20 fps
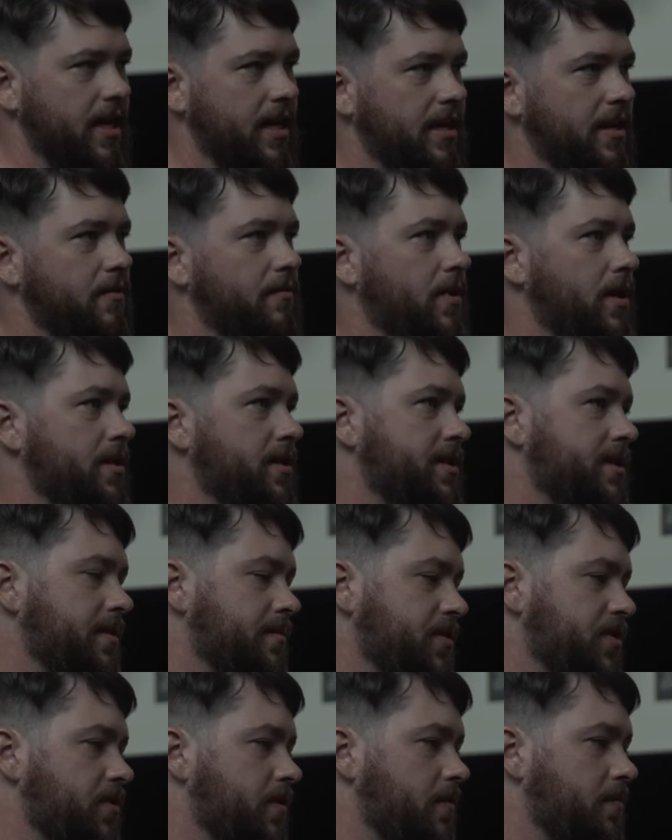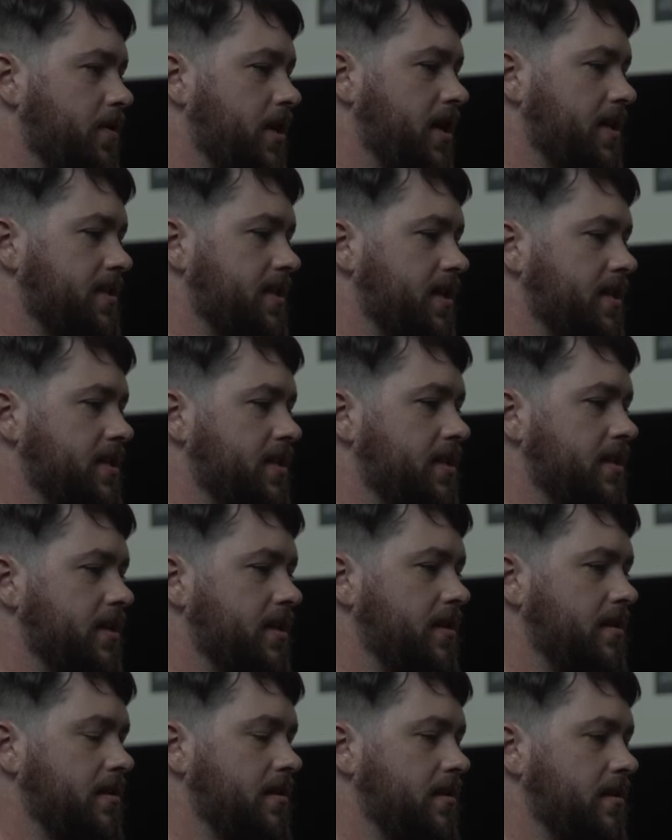and it runs some sort of process
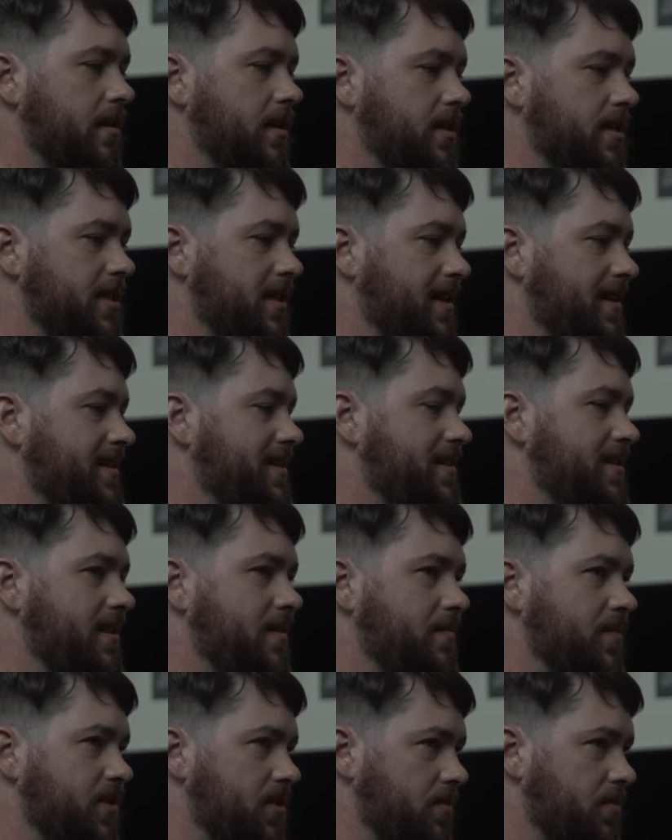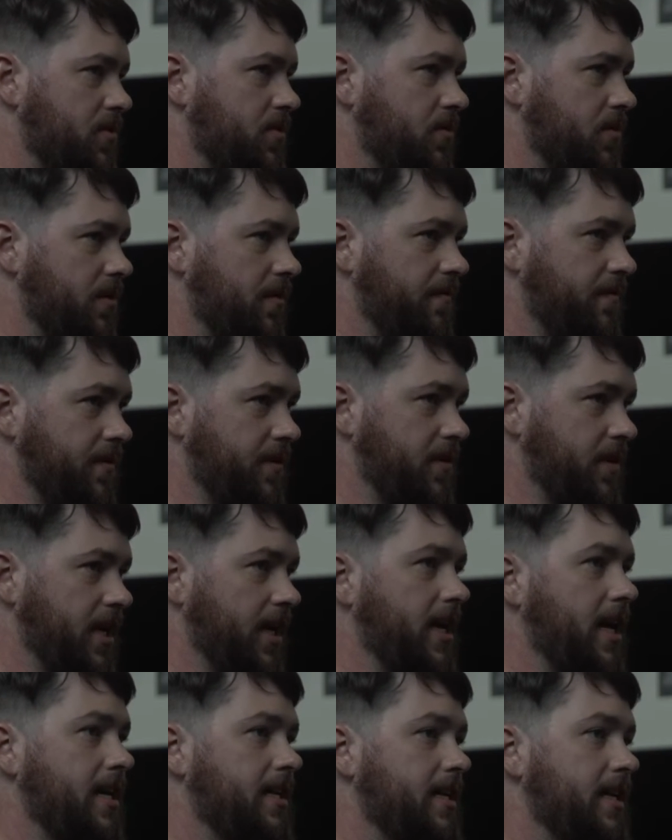that assigns them some sort of
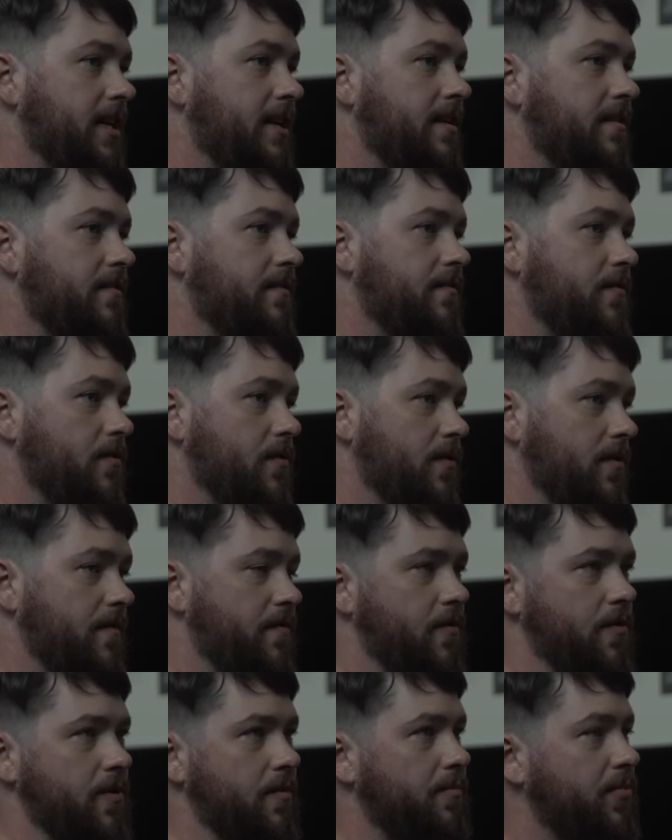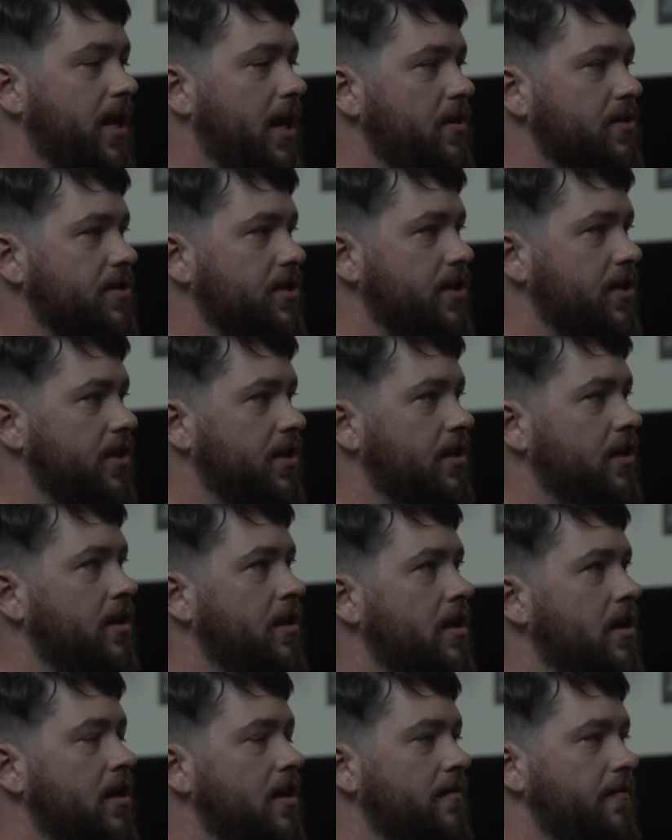unique ID for, for their browser,
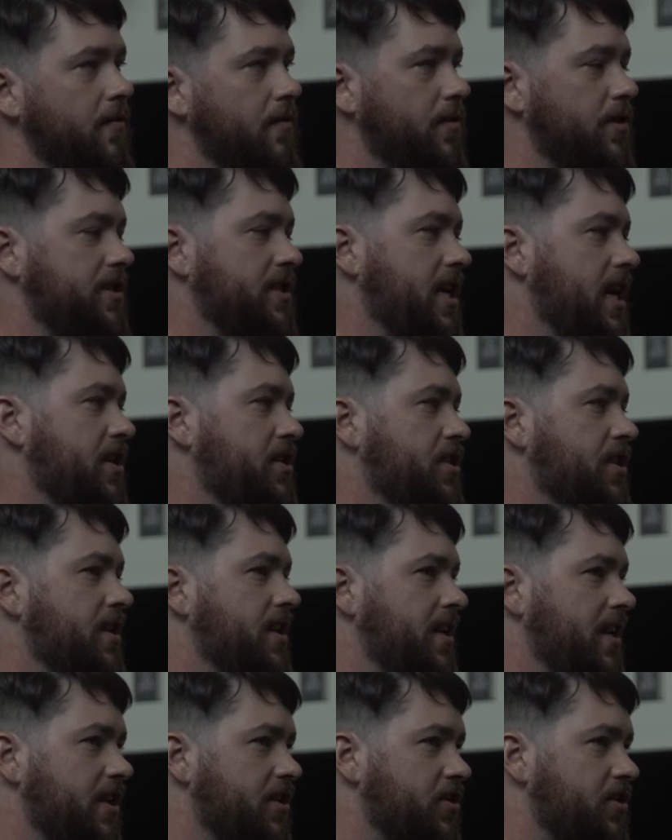for their session